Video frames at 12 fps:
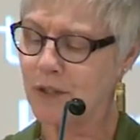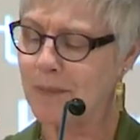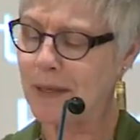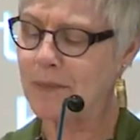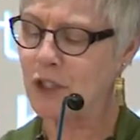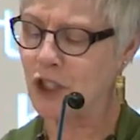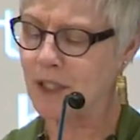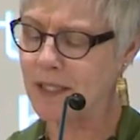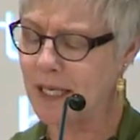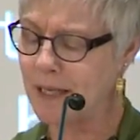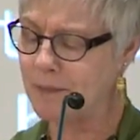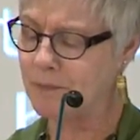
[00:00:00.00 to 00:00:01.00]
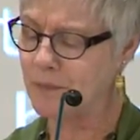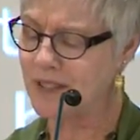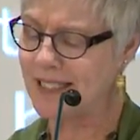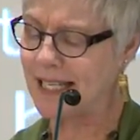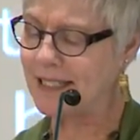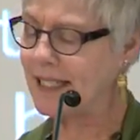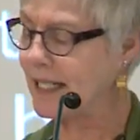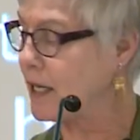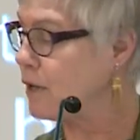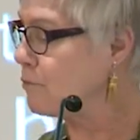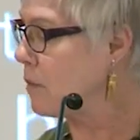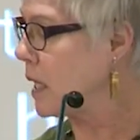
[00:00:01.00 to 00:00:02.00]
some images I'm presenting
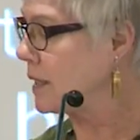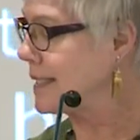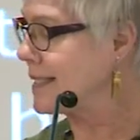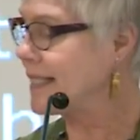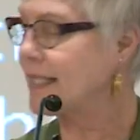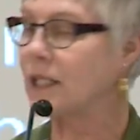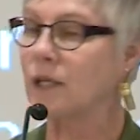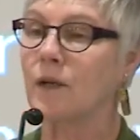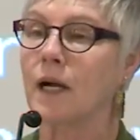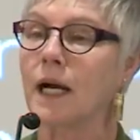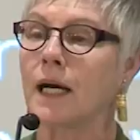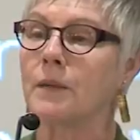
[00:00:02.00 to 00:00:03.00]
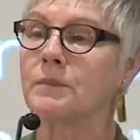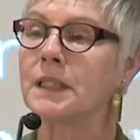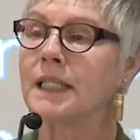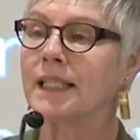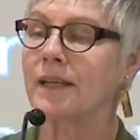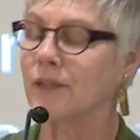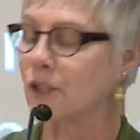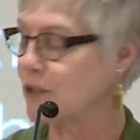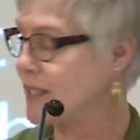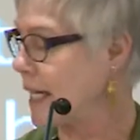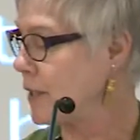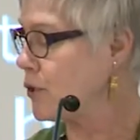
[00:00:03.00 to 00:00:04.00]
of Mullins here, giving her
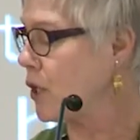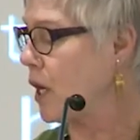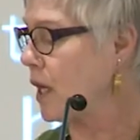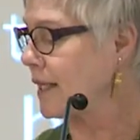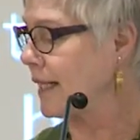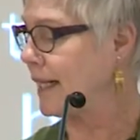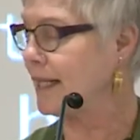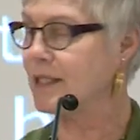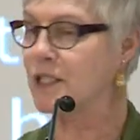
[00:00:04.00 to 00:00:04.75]
TED talk and